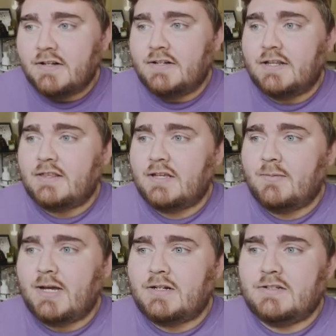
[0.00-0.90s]
Nothing
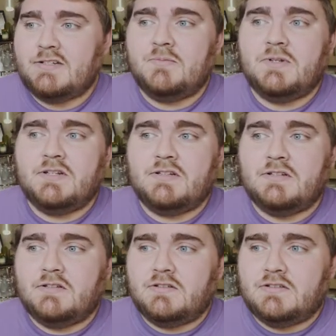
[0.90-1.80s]
about it to
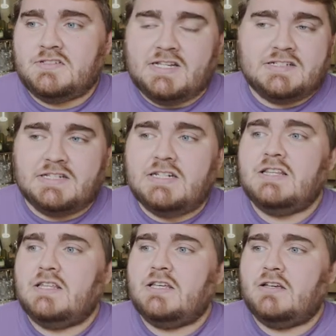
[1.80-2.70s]
me says
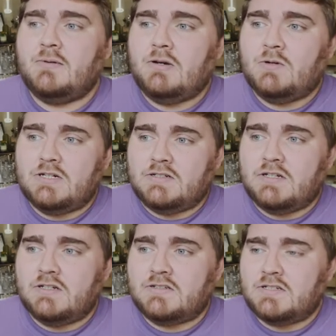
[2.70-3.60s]
anything about what it
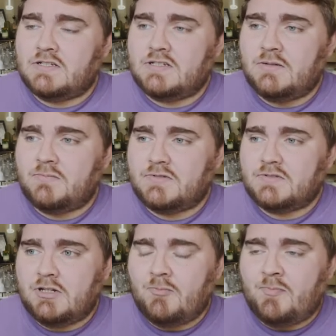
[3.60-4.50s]
does
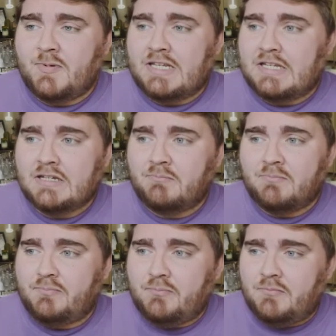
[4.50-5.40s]
except be
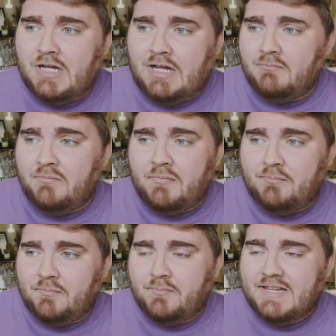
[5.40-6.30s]
a, a
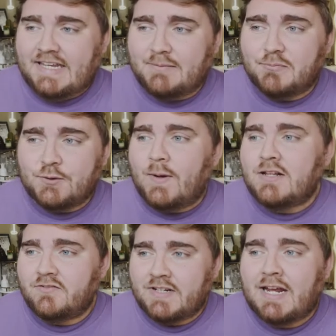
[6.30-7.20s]
plain blue
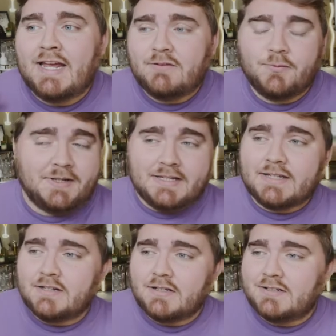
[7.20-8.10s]
elephant. I
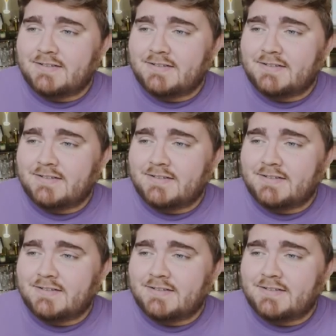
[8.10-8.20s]
really